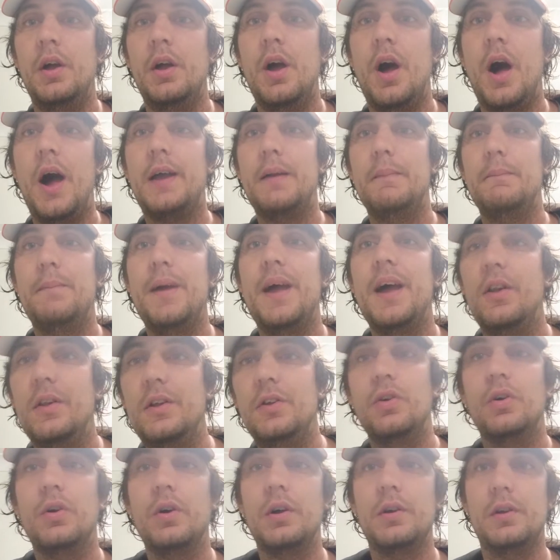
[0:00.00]
I can barely
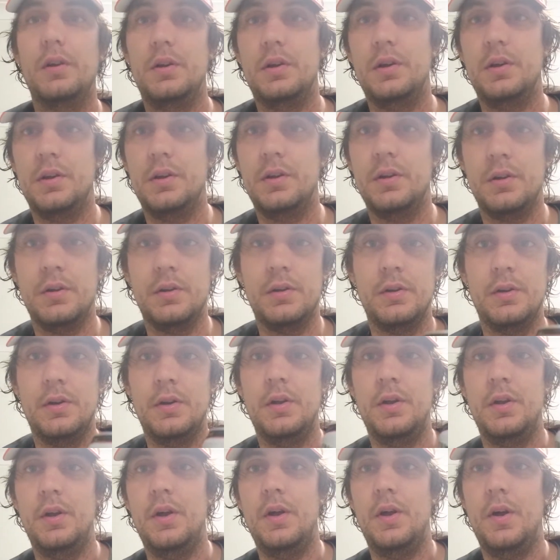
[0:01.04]
do it
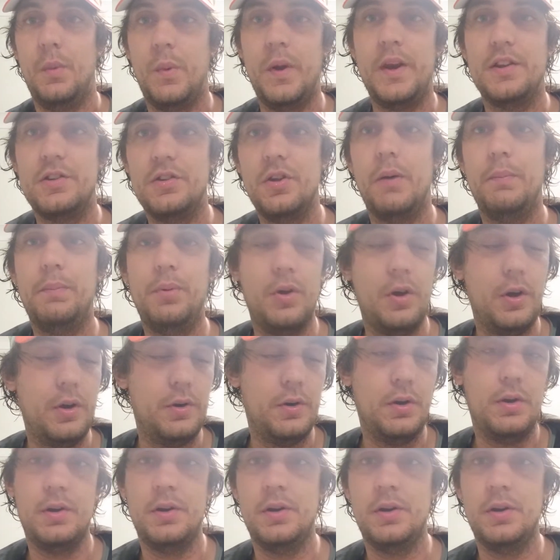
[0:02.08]
when it's not blown.